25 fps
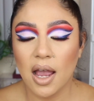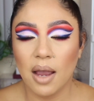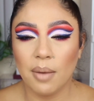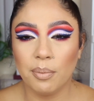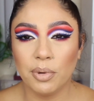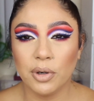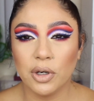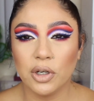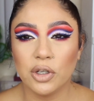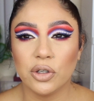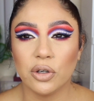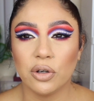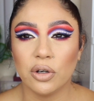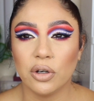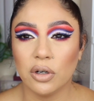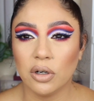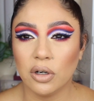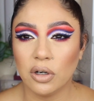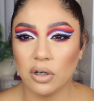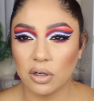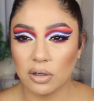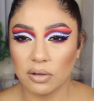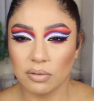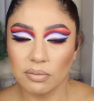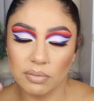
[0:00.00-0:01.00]
I'm pretty
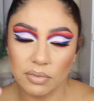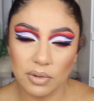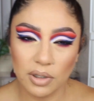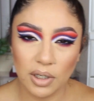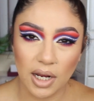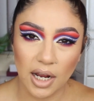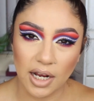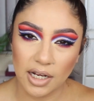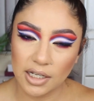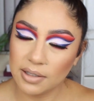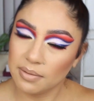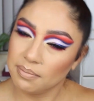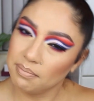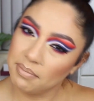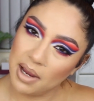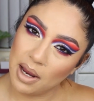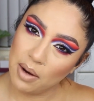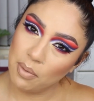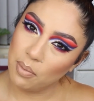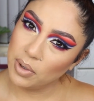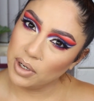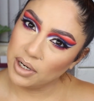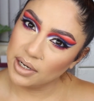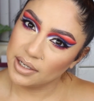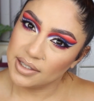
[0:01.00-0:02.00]
sure you guys
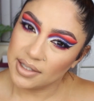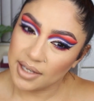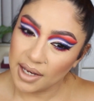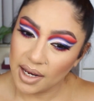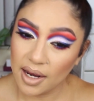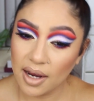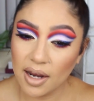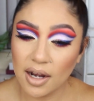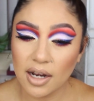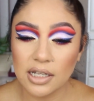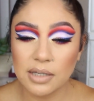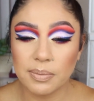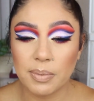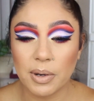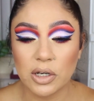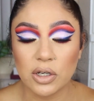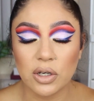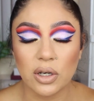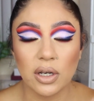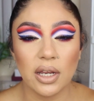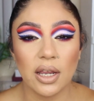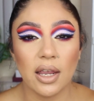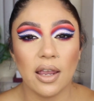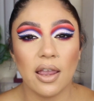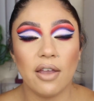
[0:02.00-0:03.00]
might want to see it,
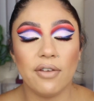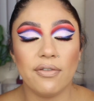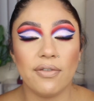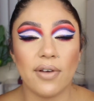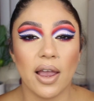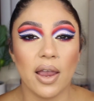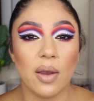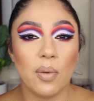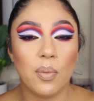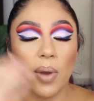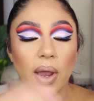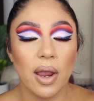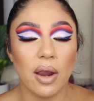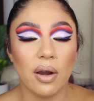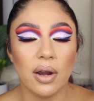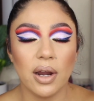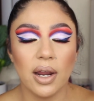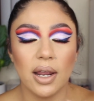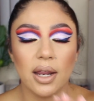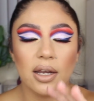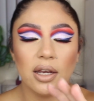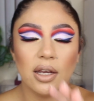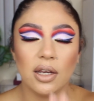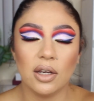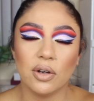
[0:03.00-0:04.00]
especially if I wear
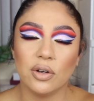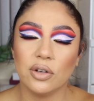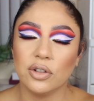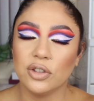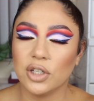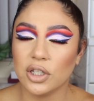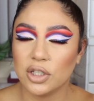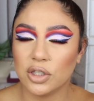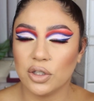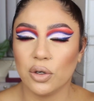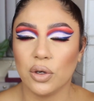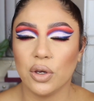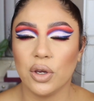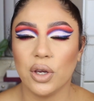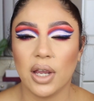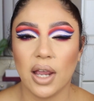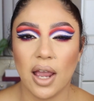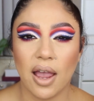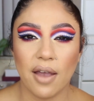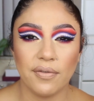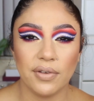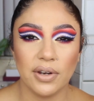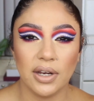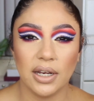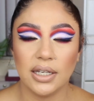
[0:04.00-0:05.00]
it, you know, just so you
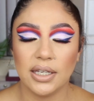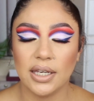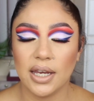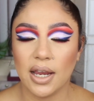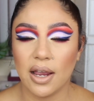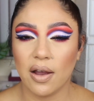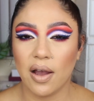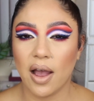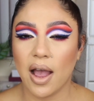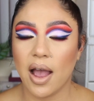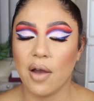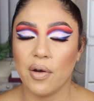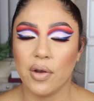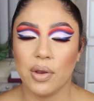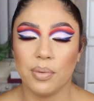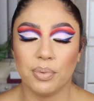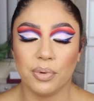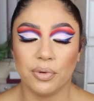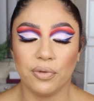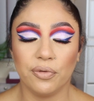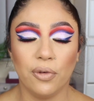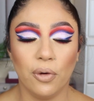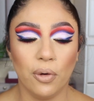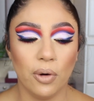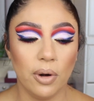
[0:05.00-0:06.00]
can have an idea how it
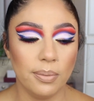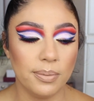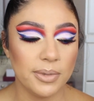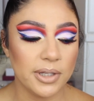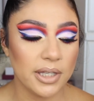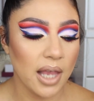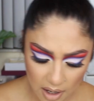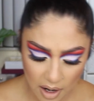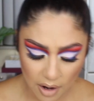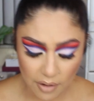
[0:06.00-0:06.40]
performs.